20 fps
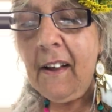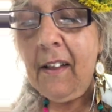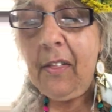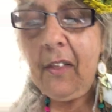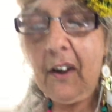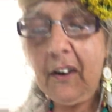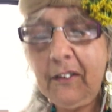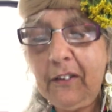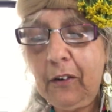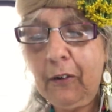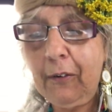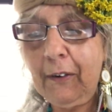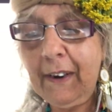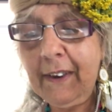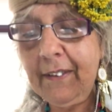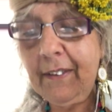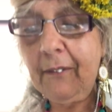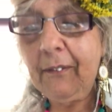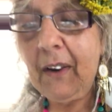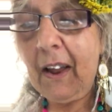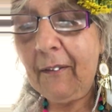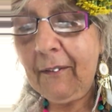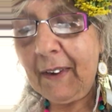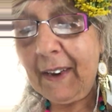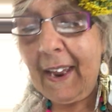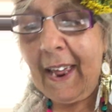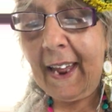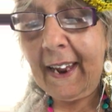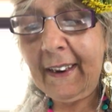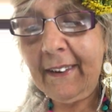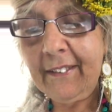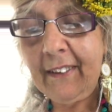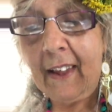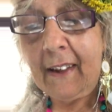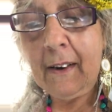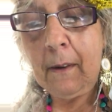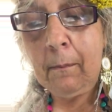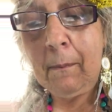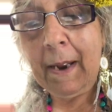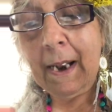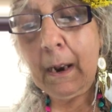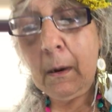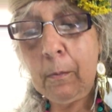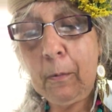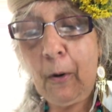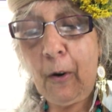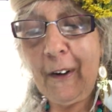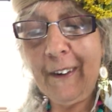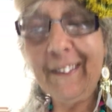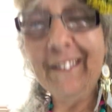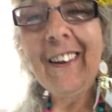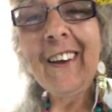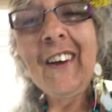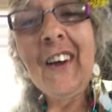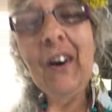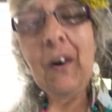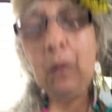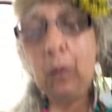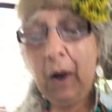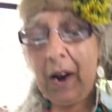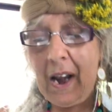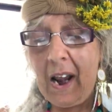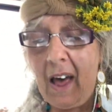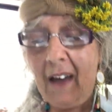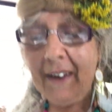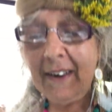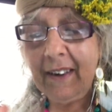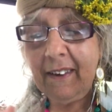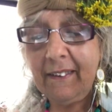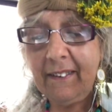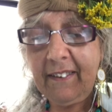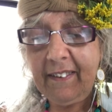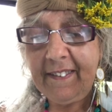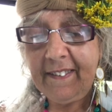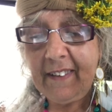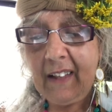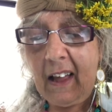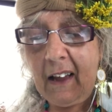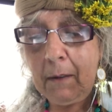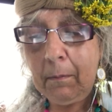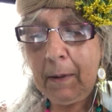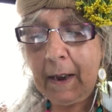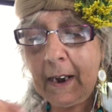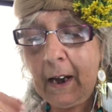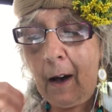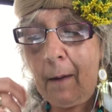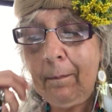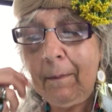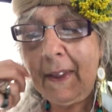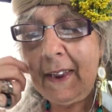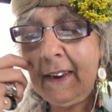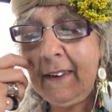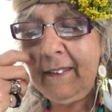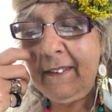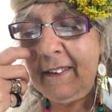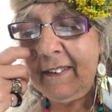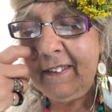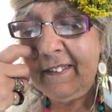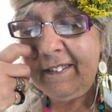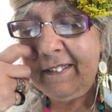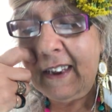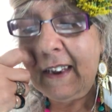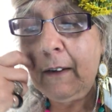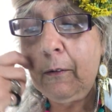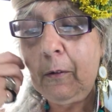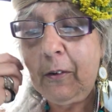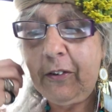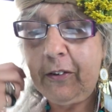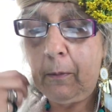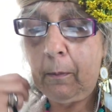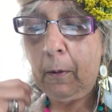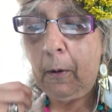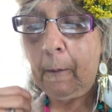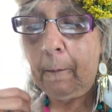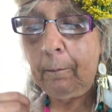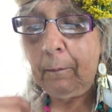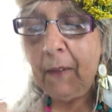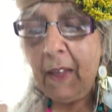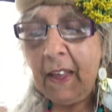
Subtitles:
There are degrees of love and hate, and a middle point where like and dislike become indistinguishable.